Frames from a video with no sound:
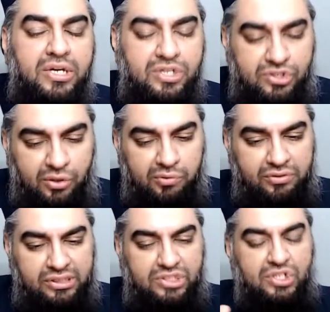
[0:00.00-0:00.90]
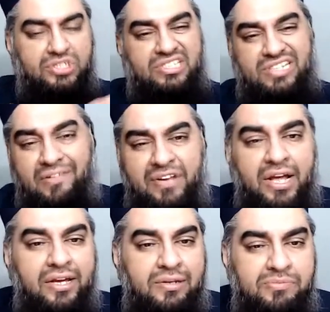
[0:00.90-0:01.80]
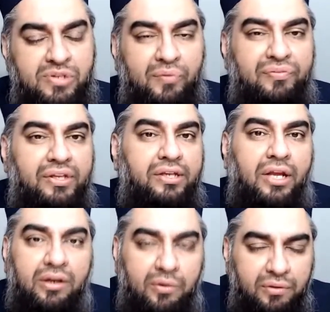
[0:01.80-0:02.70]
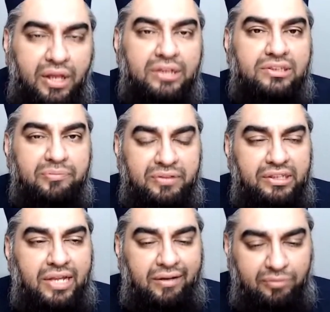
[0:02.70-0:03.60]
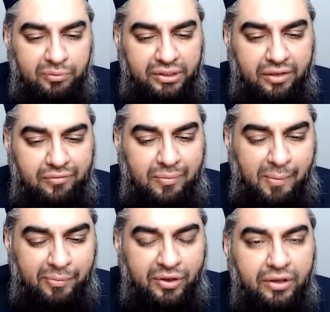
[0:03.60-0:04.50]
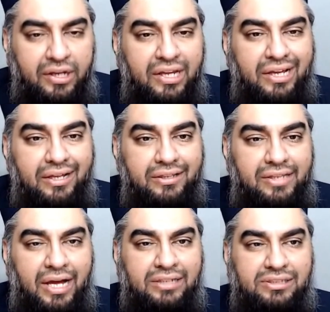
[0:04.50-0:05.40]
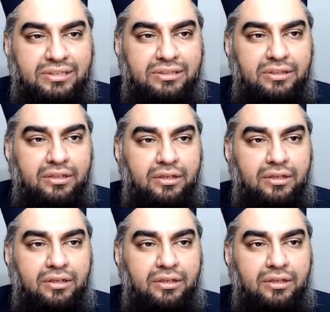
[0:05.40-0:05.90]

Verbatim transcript: So these are 7 items, hopefully not a whole lot, something that everyone can remember. That's